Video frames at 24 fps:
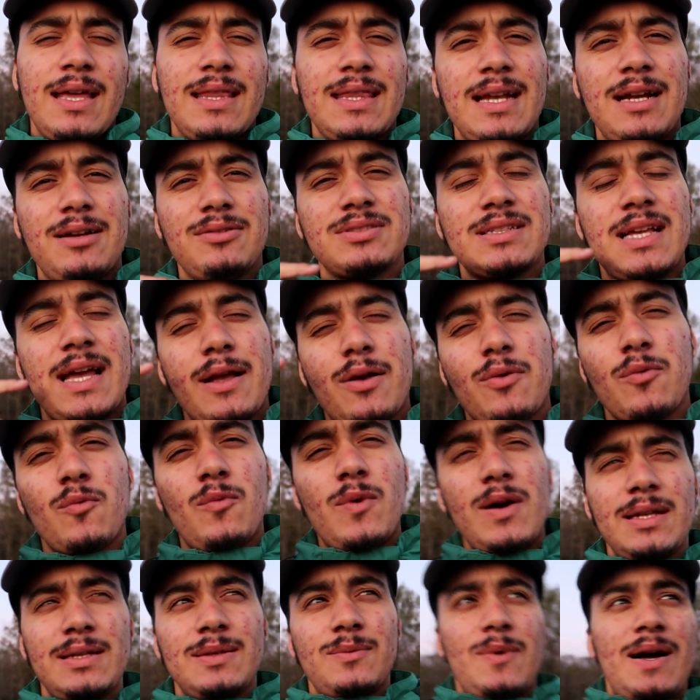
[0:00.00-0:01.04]
And then I was like,
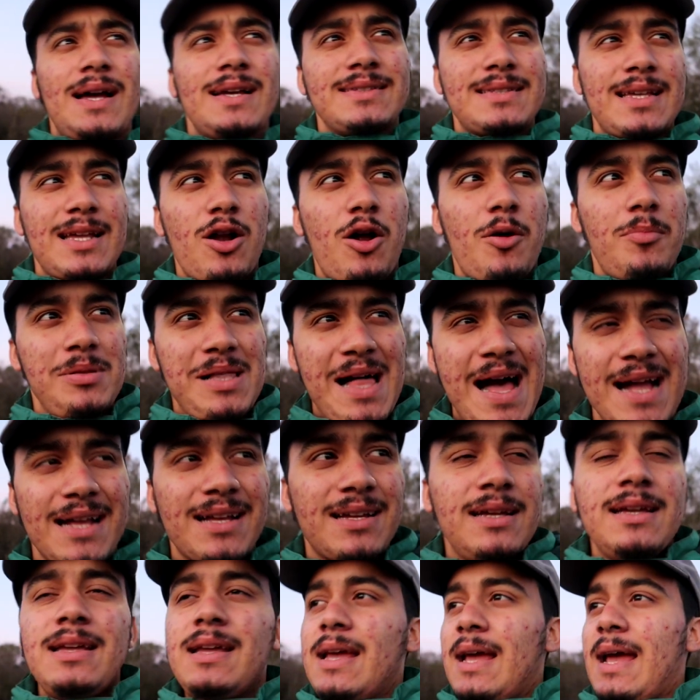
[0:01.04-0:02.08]
"What? Why is that all
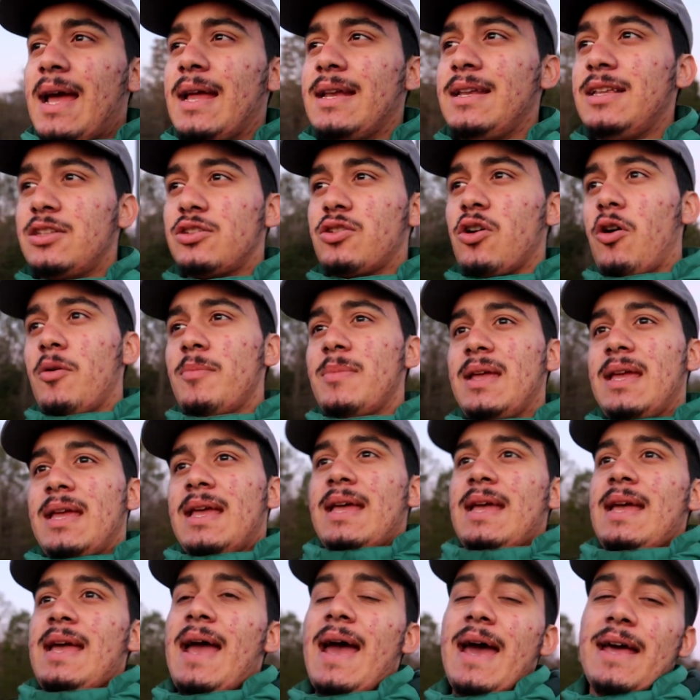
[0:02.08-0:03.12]
black?" And he told me
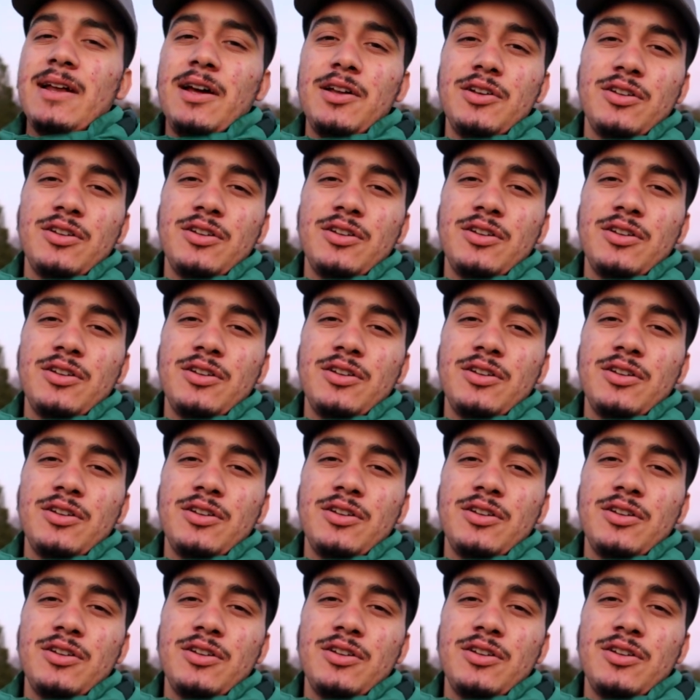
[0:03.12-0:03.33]
it had